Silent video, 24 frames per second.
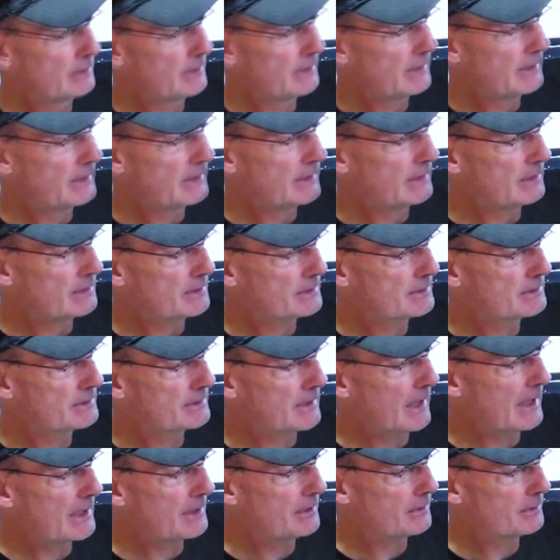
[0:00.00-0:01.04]
the
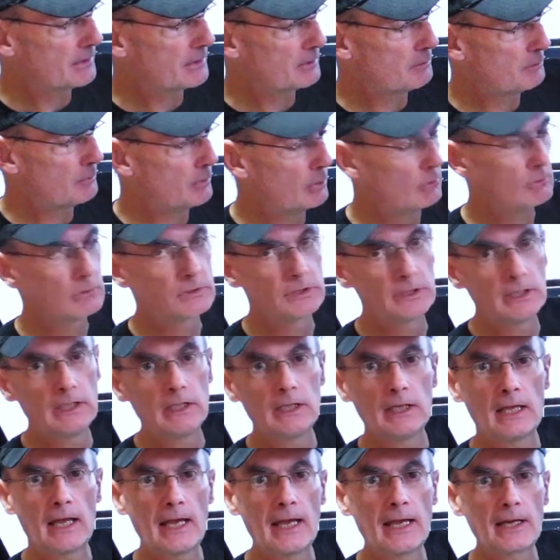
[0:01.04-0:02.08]
standard
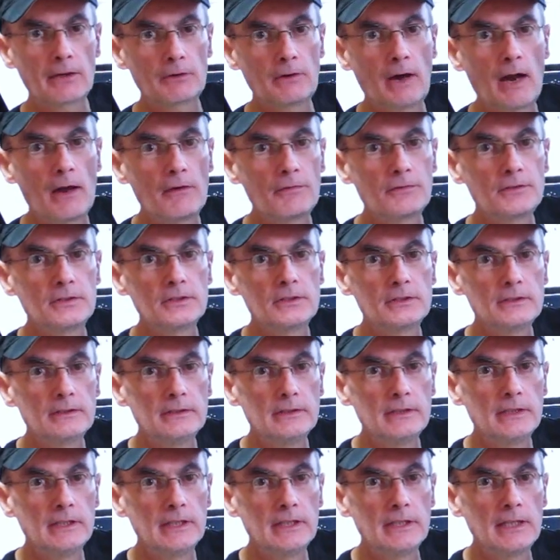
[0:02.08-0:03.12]
built-in aircraft
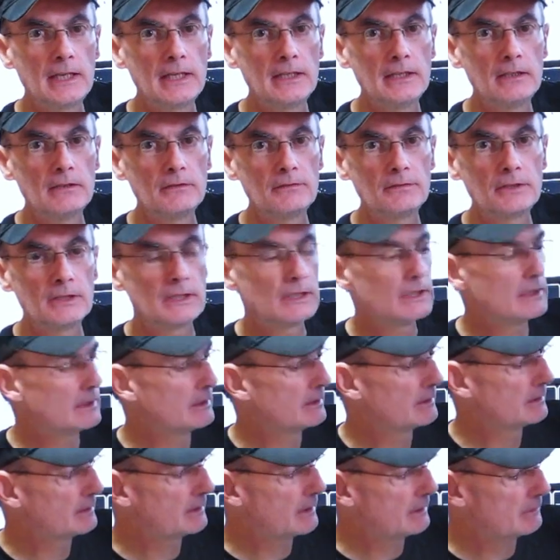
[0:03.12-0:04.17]
in any of the
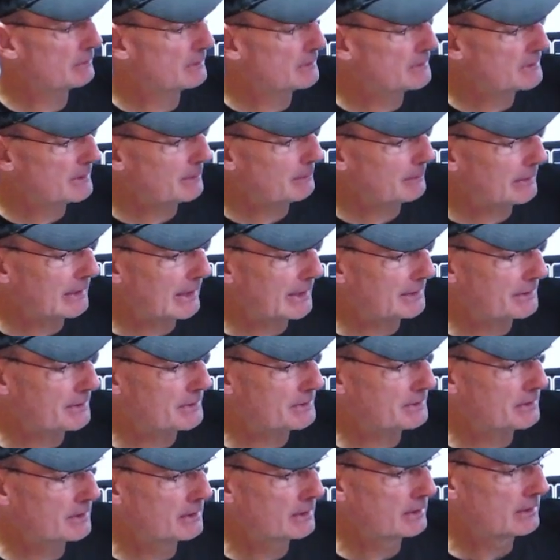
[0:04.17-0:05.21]
given
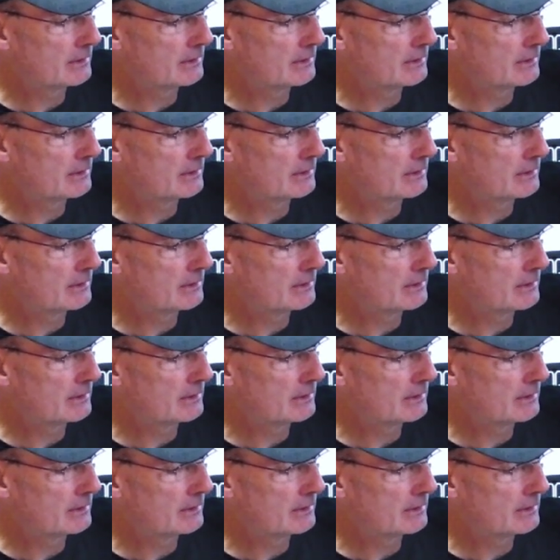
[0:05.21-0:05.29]
simulators